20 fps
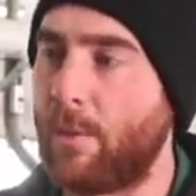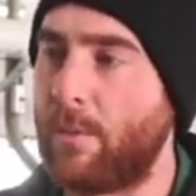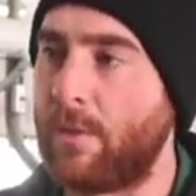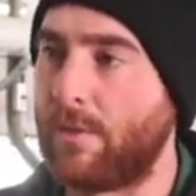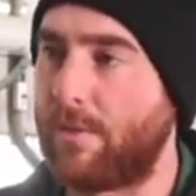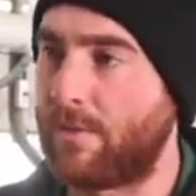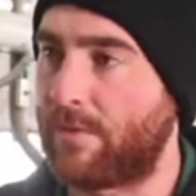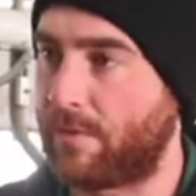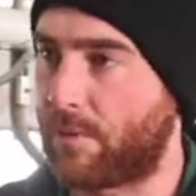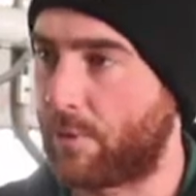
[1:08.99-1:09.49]

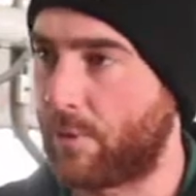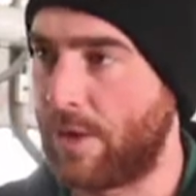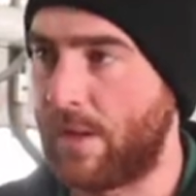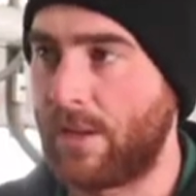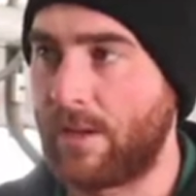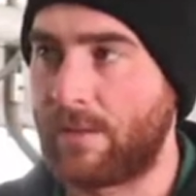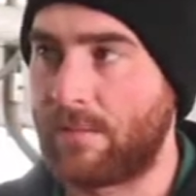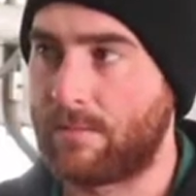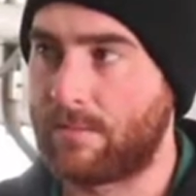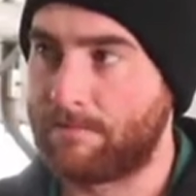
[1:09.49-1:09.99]
We've
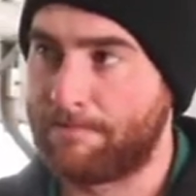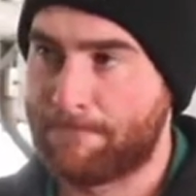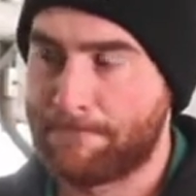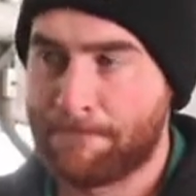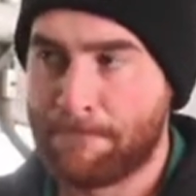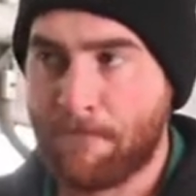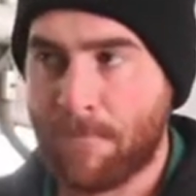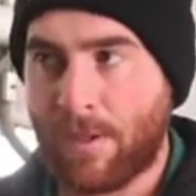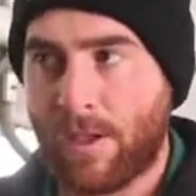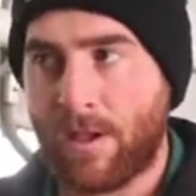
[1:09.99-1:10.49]
treated
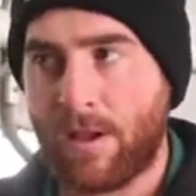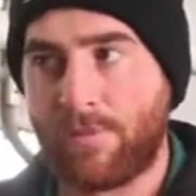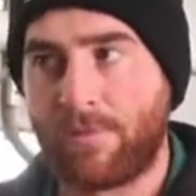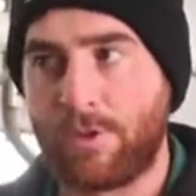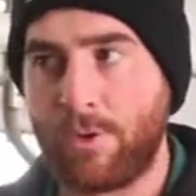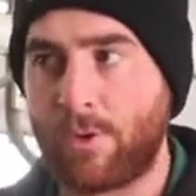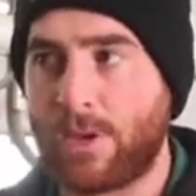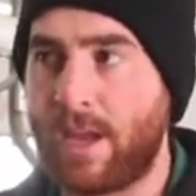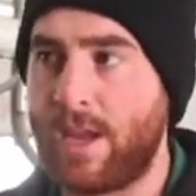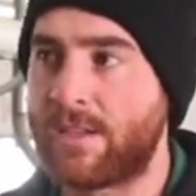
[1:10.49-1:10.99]
a
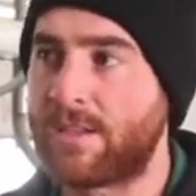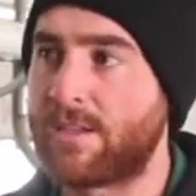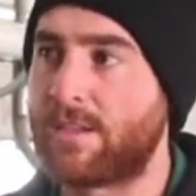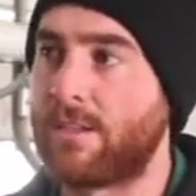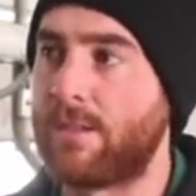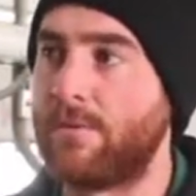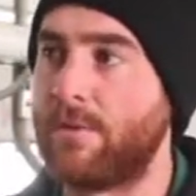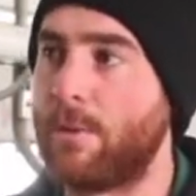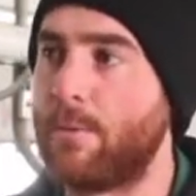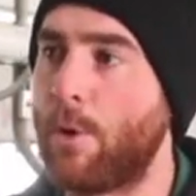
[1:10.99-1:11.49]
few
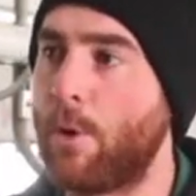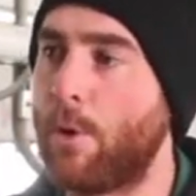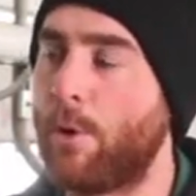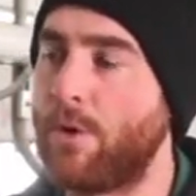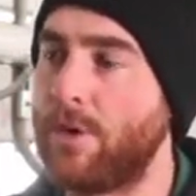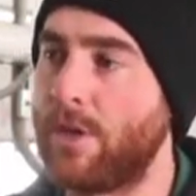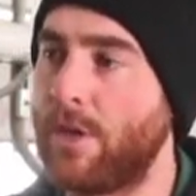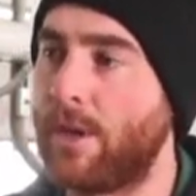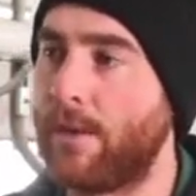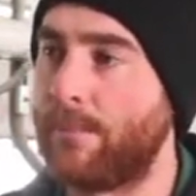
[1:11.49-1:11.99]
cases of
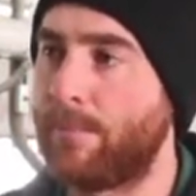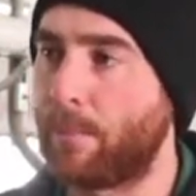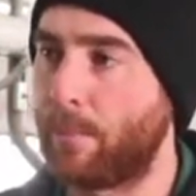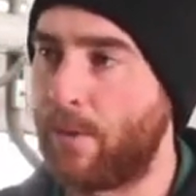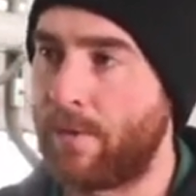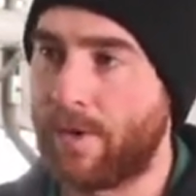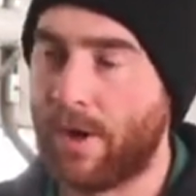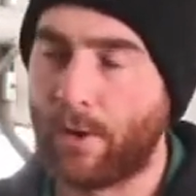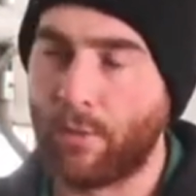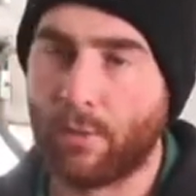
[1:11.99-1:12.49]
pneumonia.
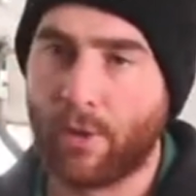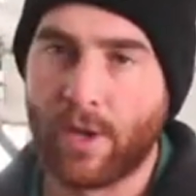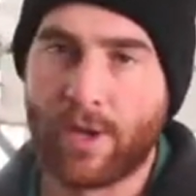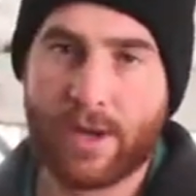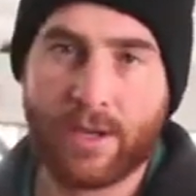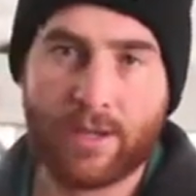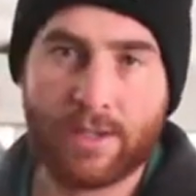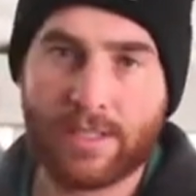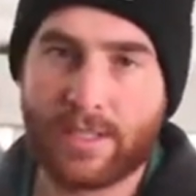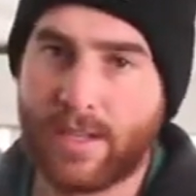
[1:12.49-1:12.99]
We've had one
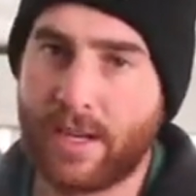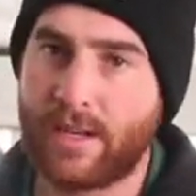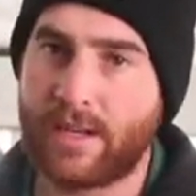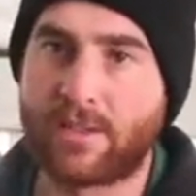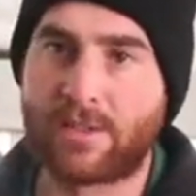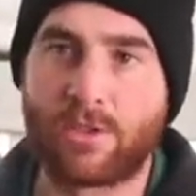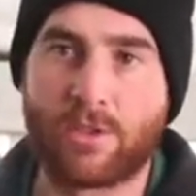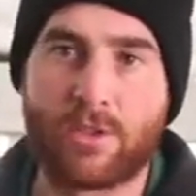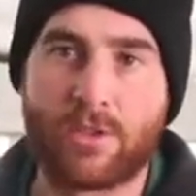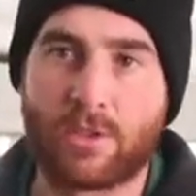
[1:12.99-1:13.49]
LDA
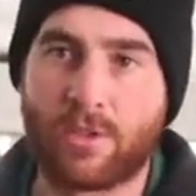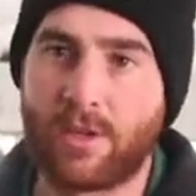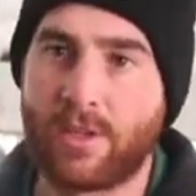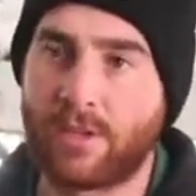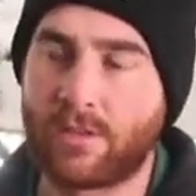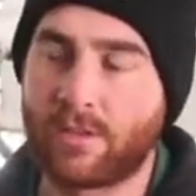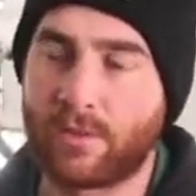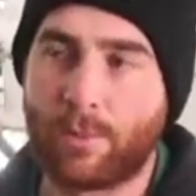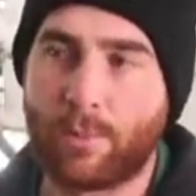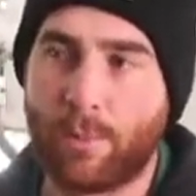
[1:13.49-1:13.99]

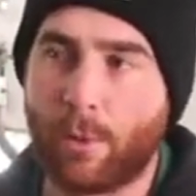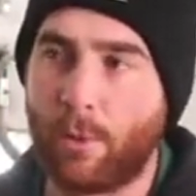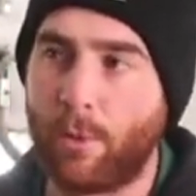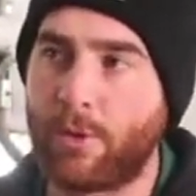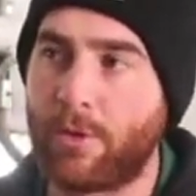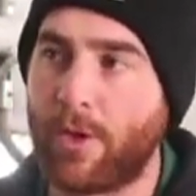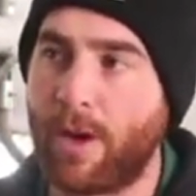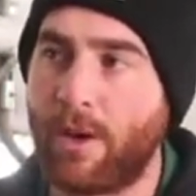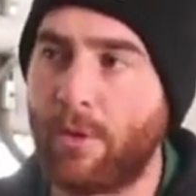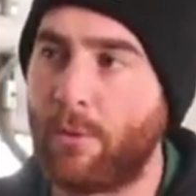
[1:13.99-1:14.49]
surgery, so
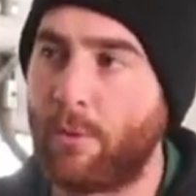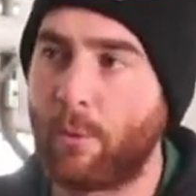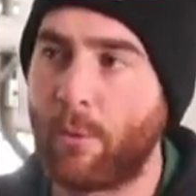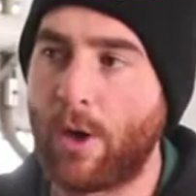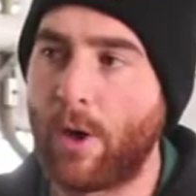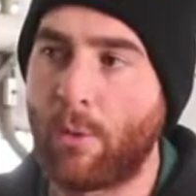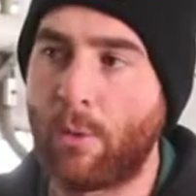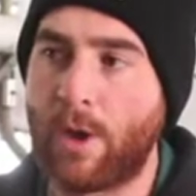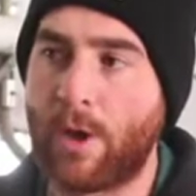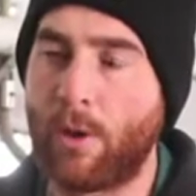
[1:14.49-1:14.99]
both
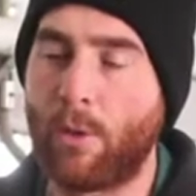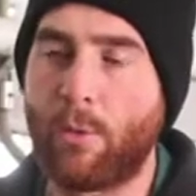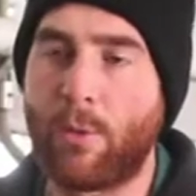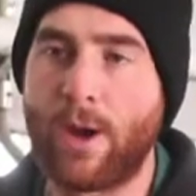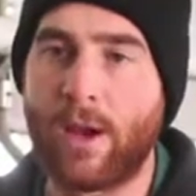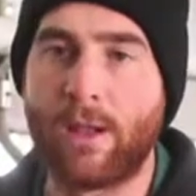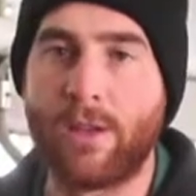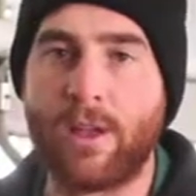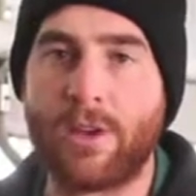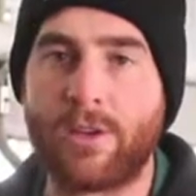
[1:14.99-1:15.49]

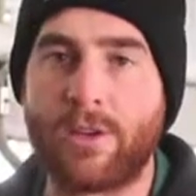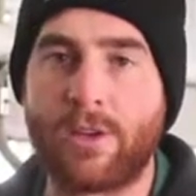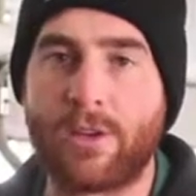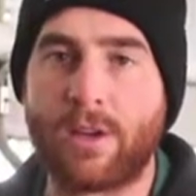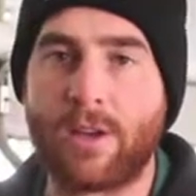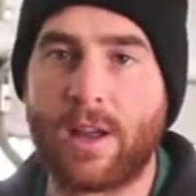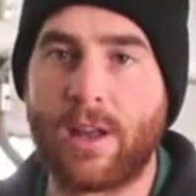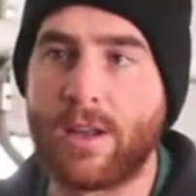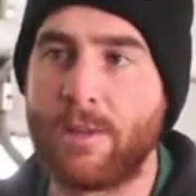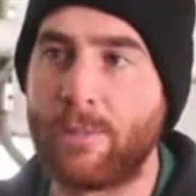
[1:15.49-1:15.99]
well
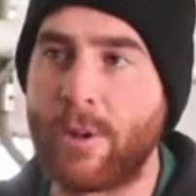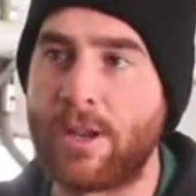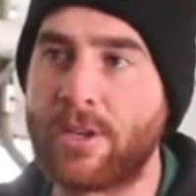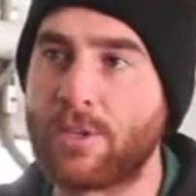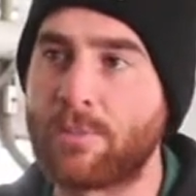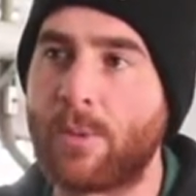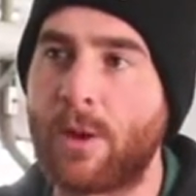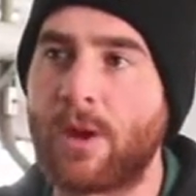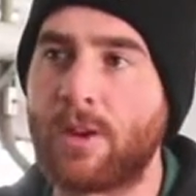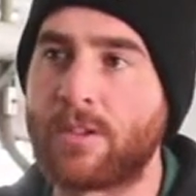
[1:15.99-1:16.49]
under any
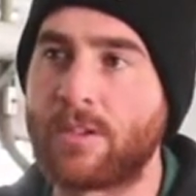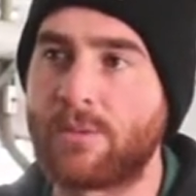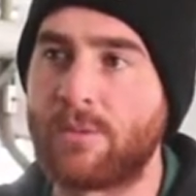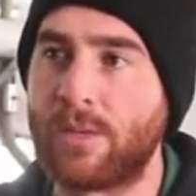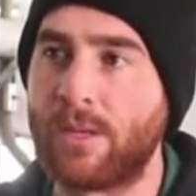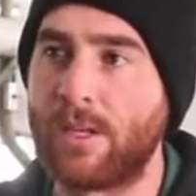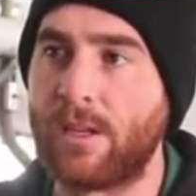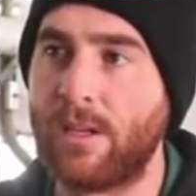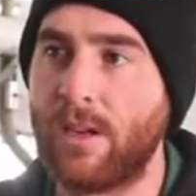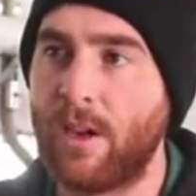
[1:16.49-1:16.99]
benchmarks
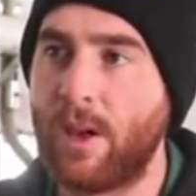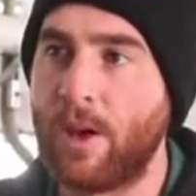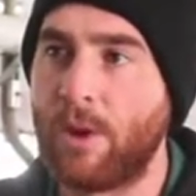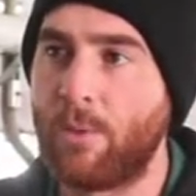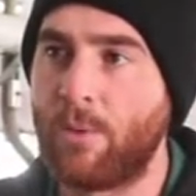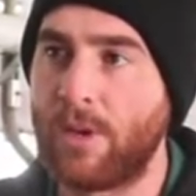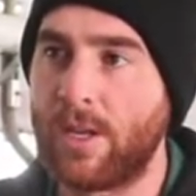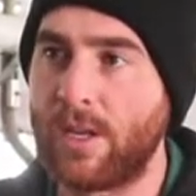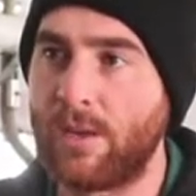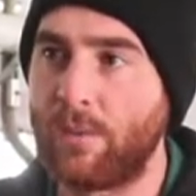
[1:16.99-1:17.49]

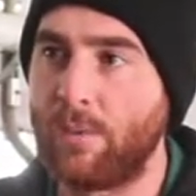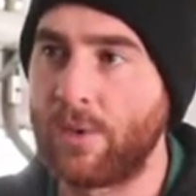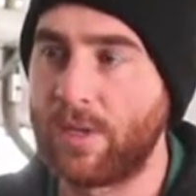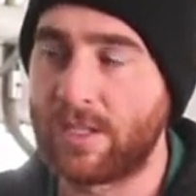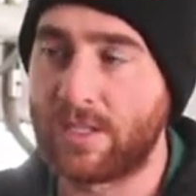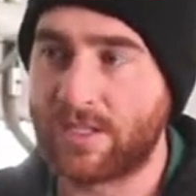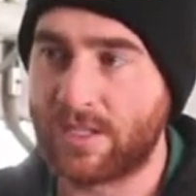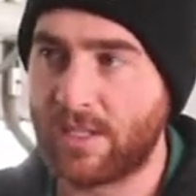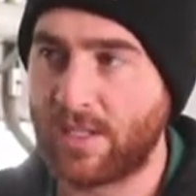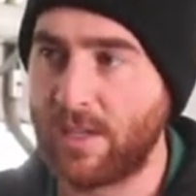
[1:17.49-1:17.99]

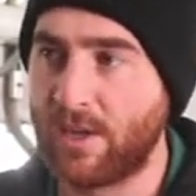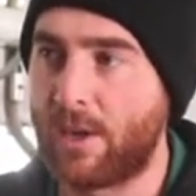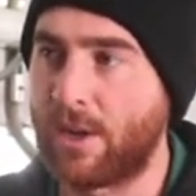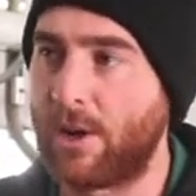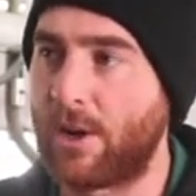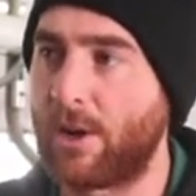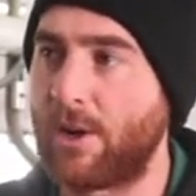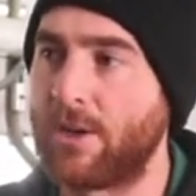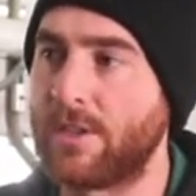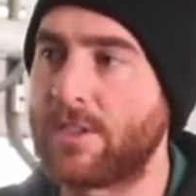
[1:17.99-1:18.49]
we'd see
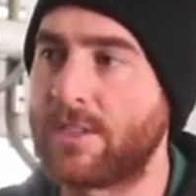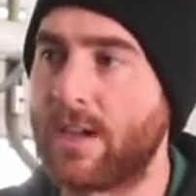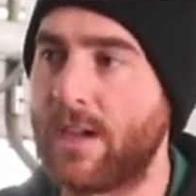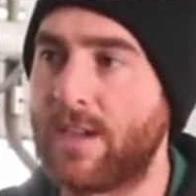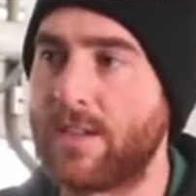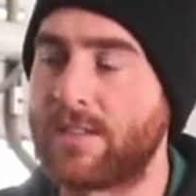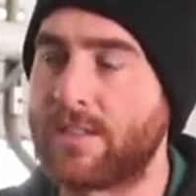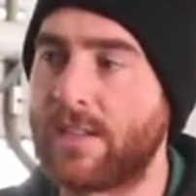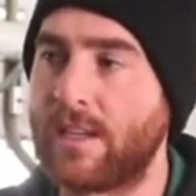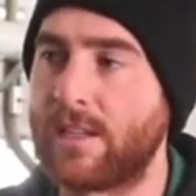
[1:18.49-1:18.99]
on a herd
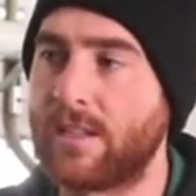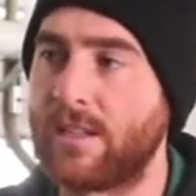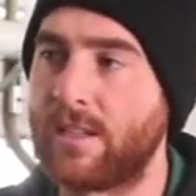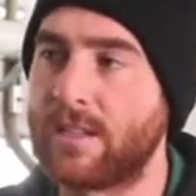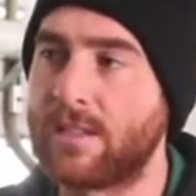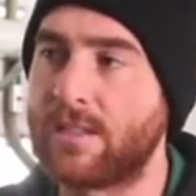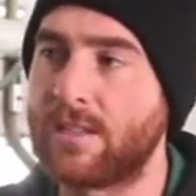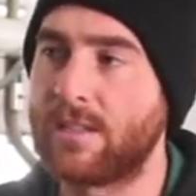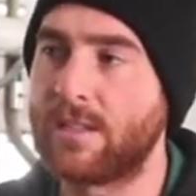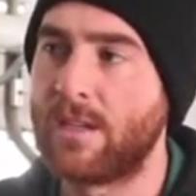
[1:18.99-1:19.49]
size like
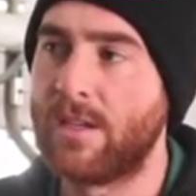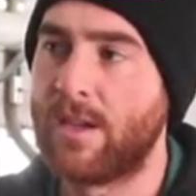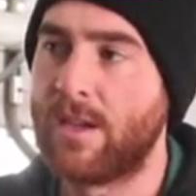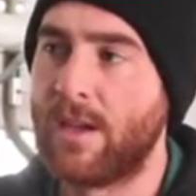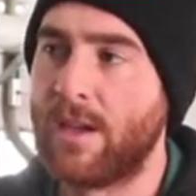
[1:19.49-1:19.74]
this.